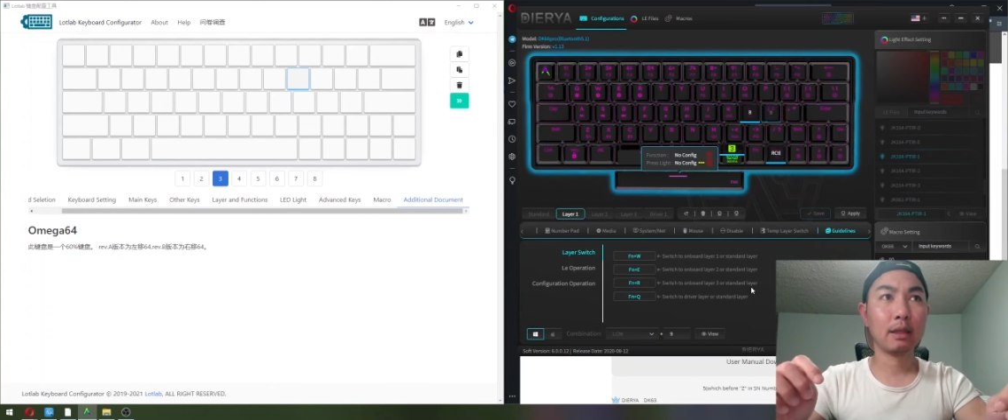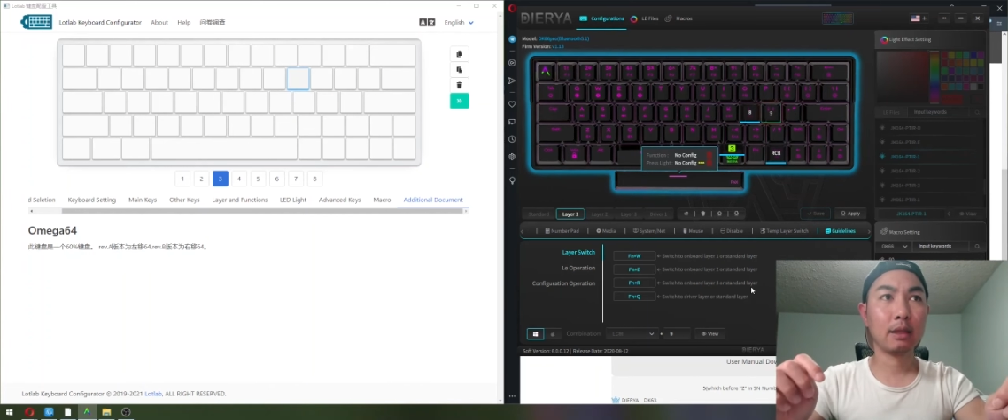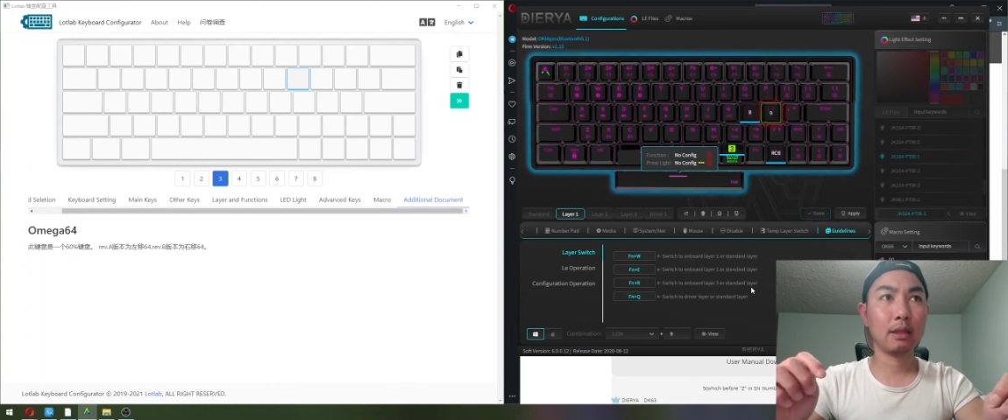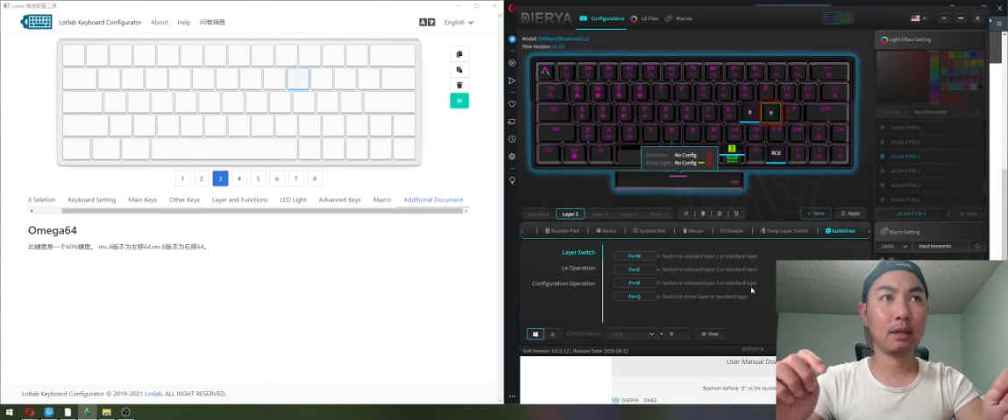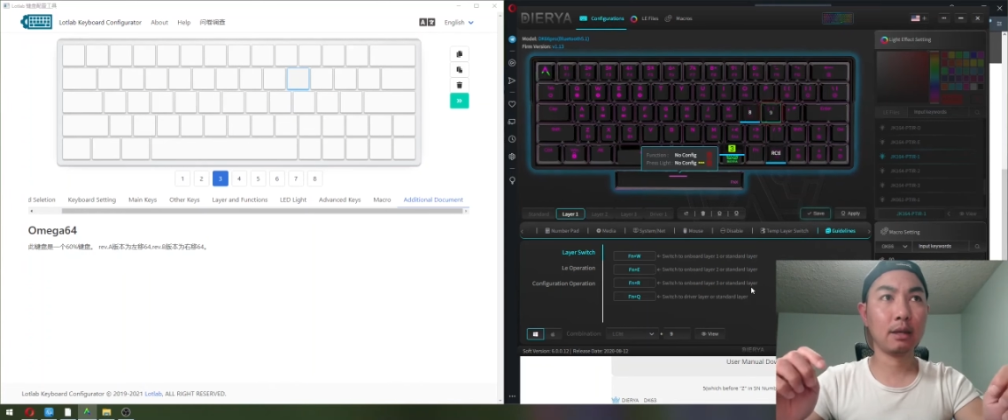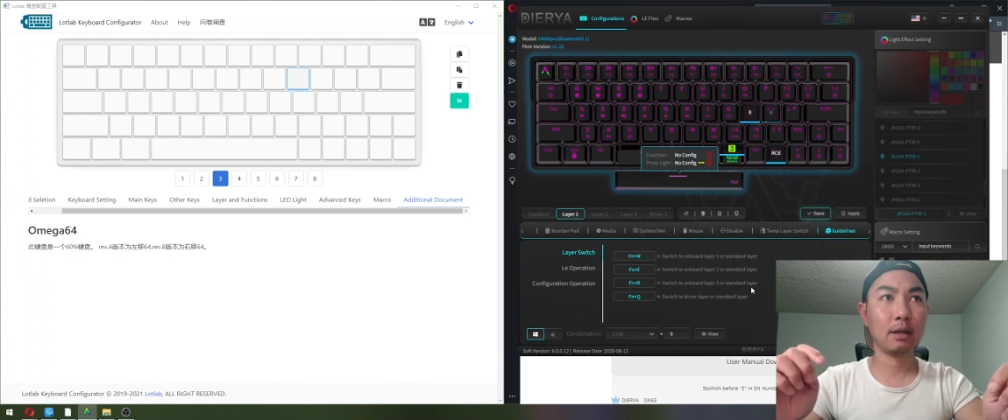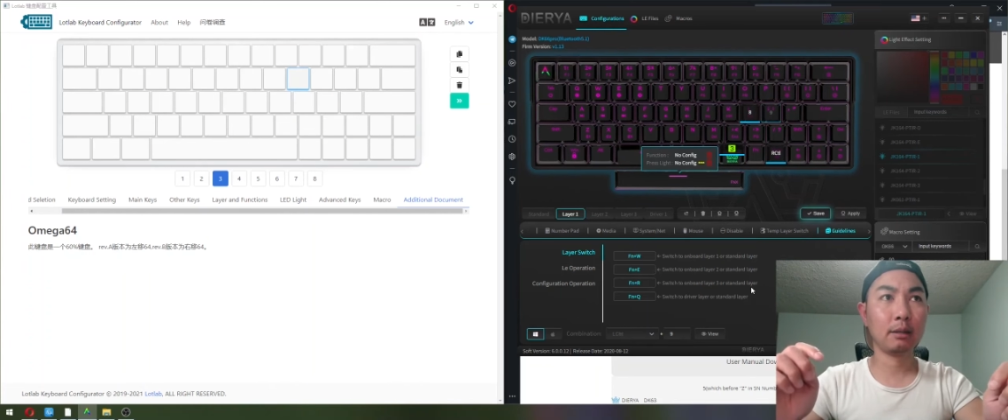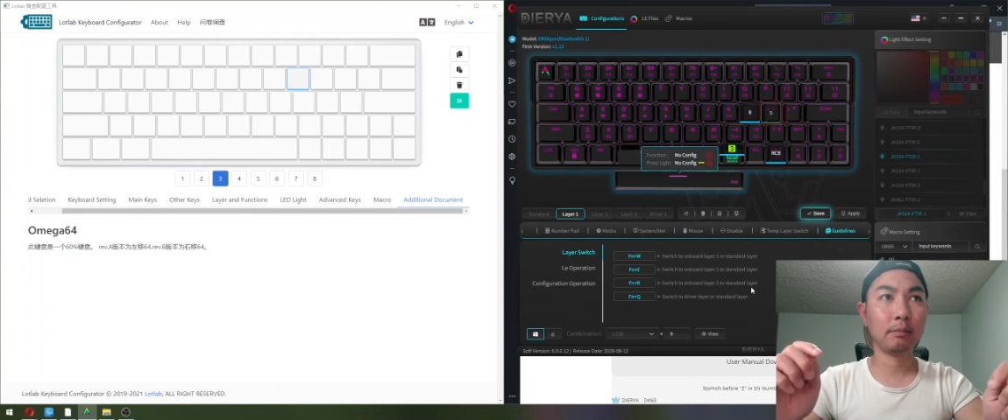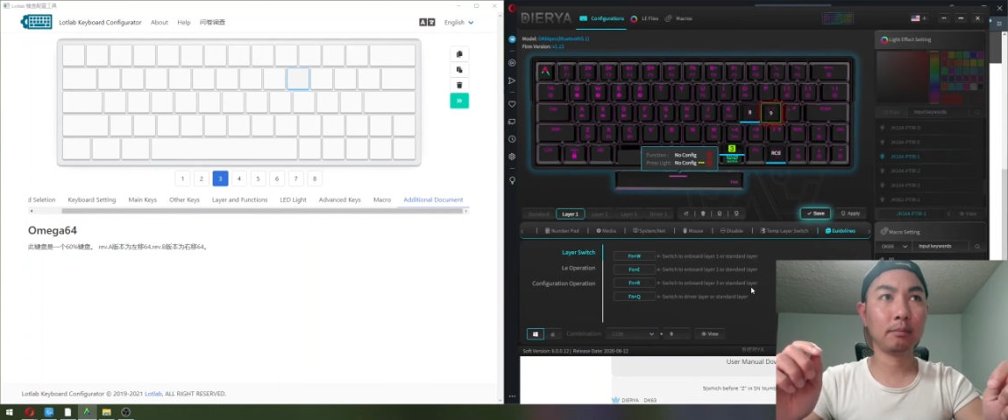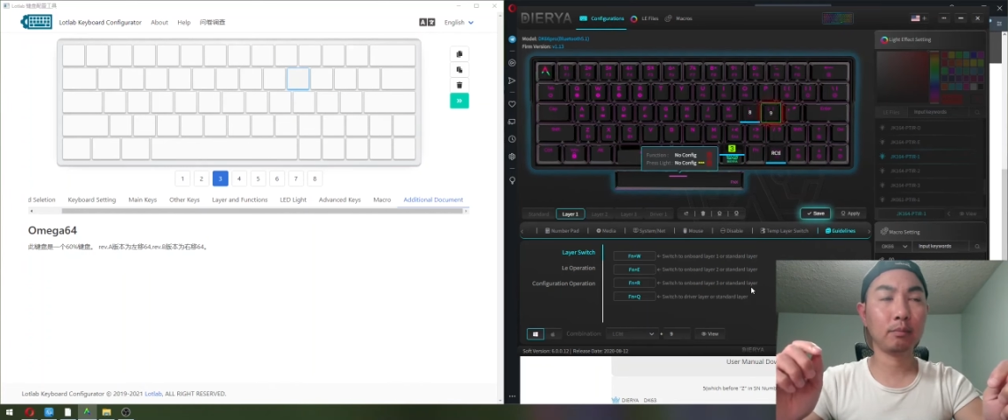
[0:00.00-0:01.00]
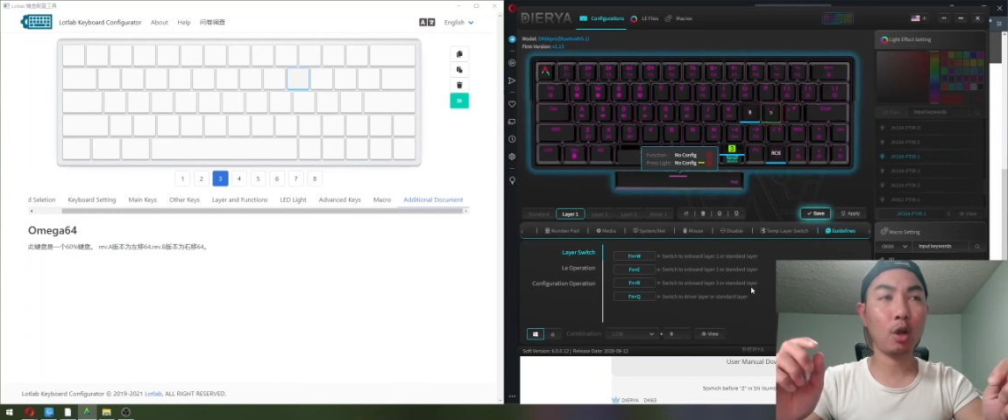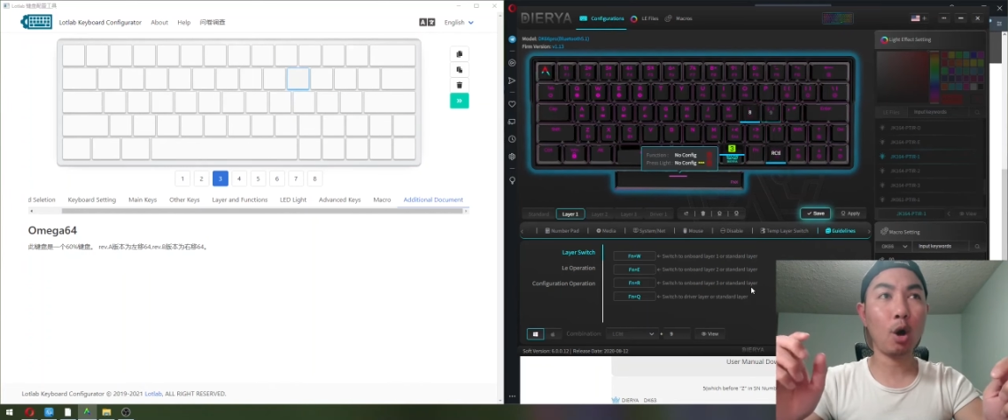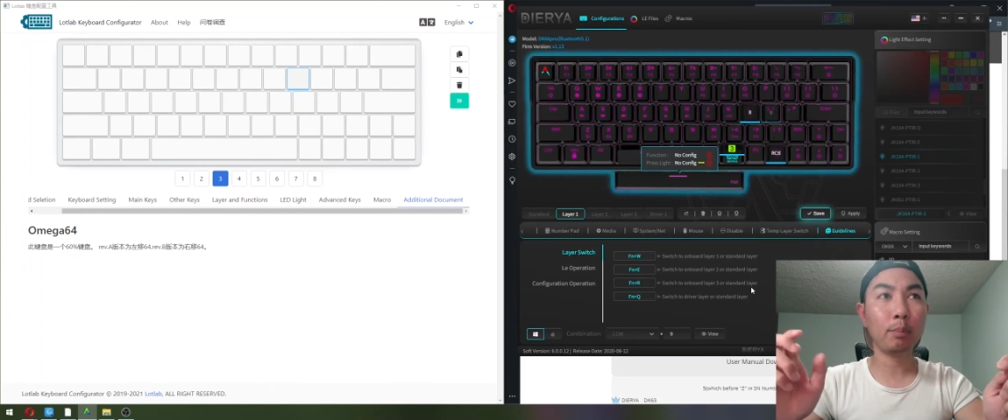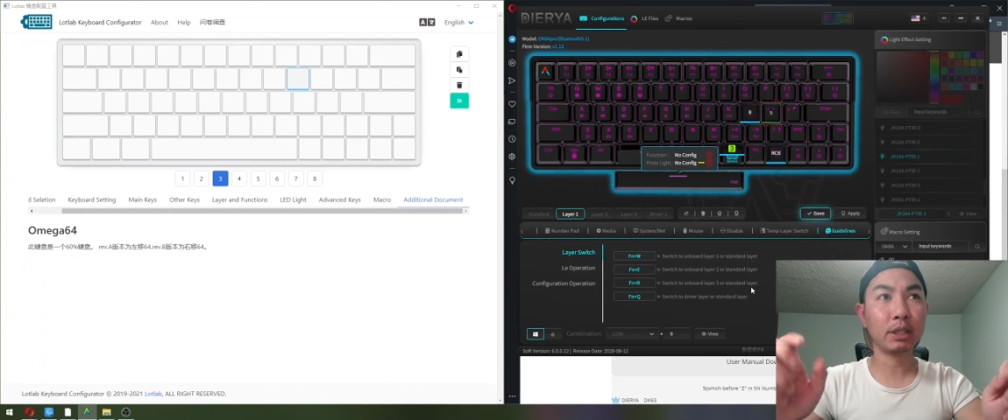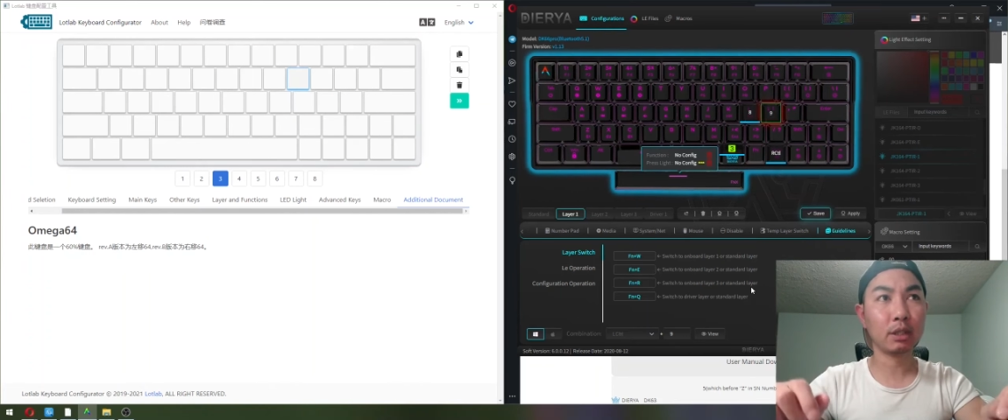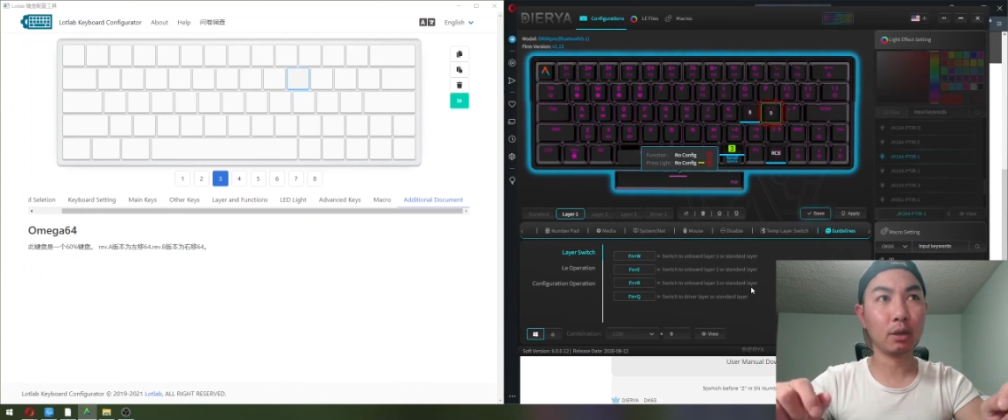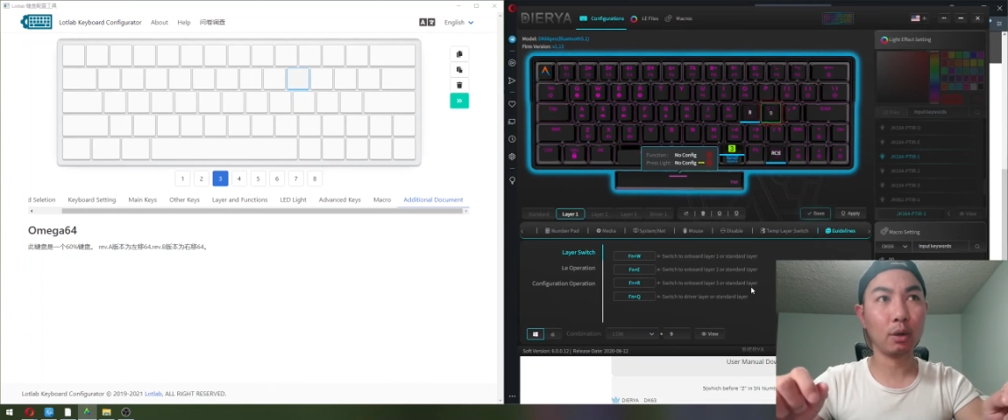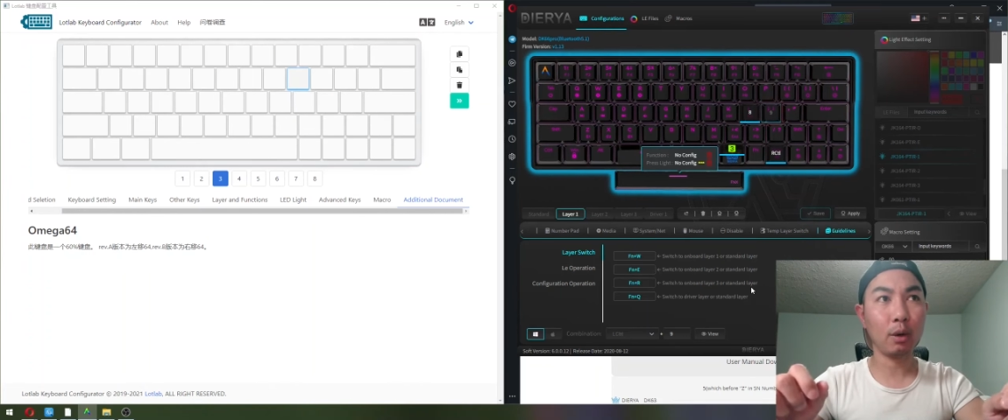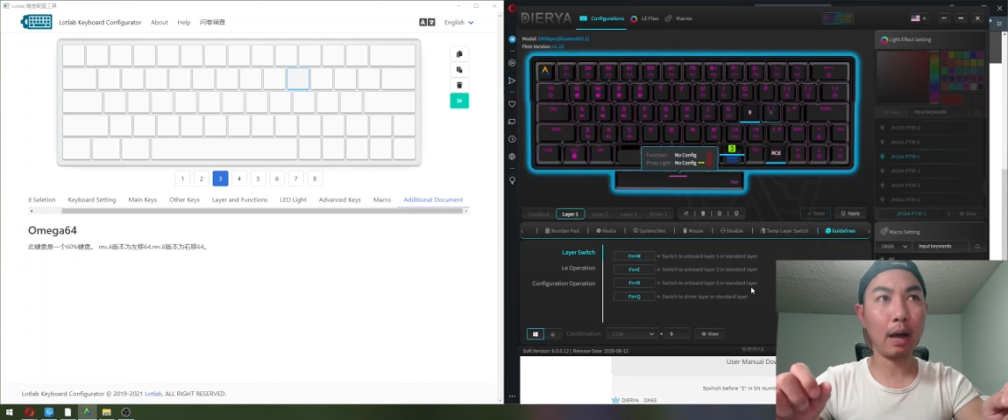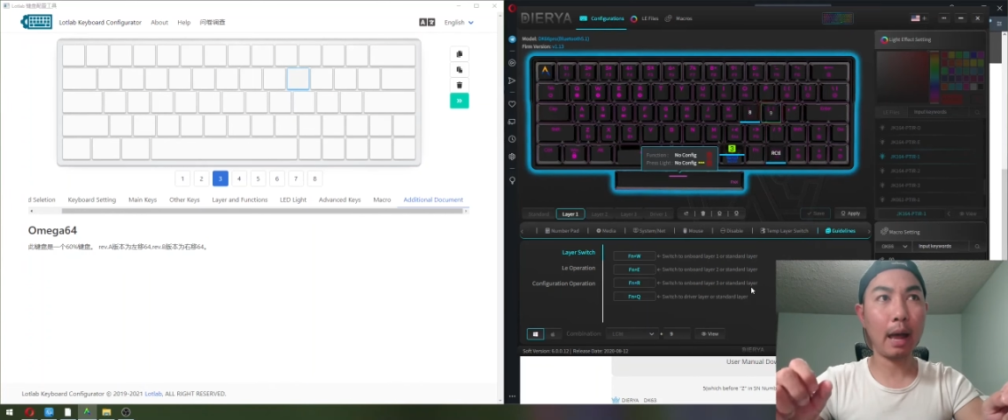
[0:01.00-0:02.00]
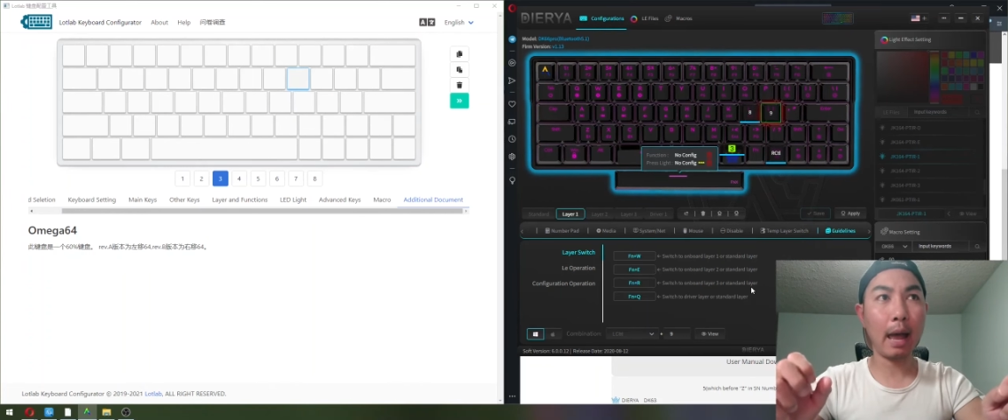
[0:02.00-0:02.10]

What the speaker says: the optical